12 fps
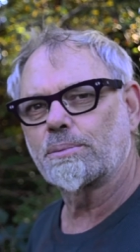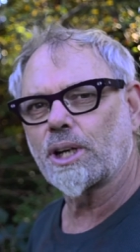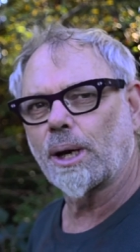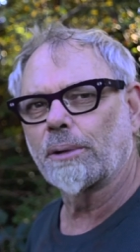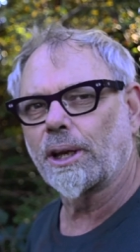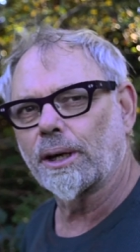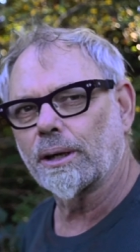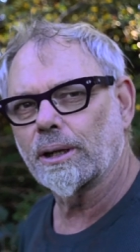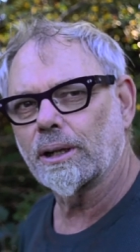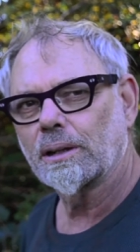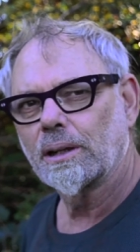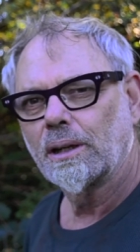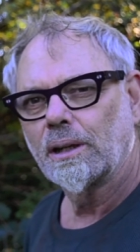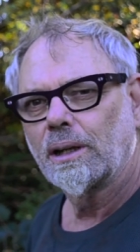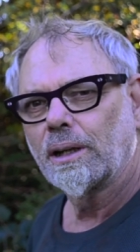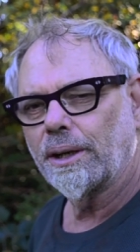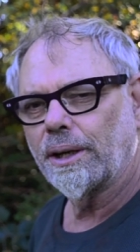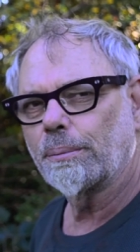some of the,
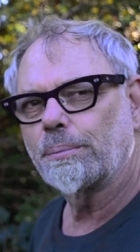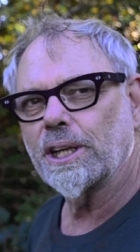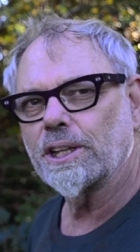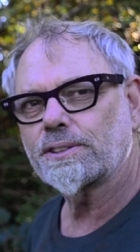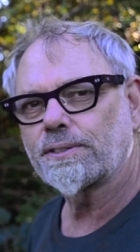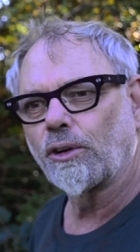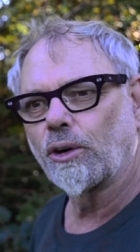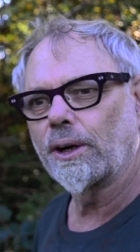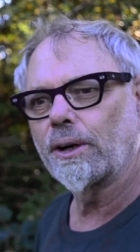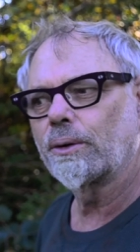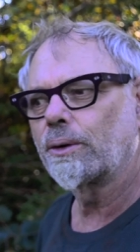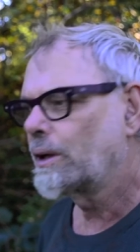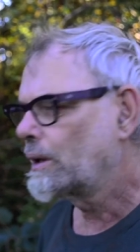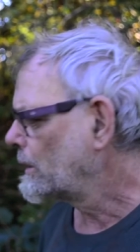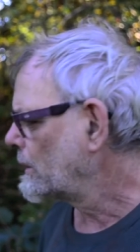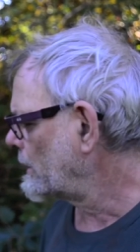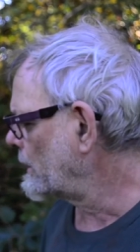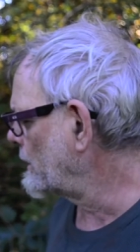the piece for you.
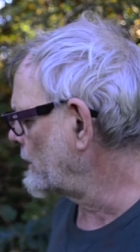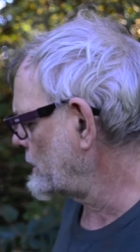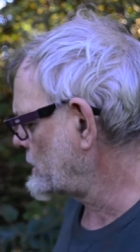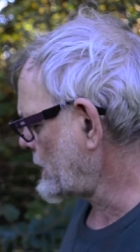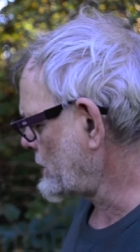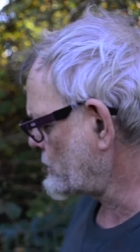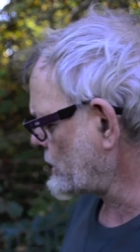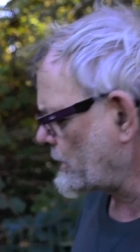Uh, as you can see,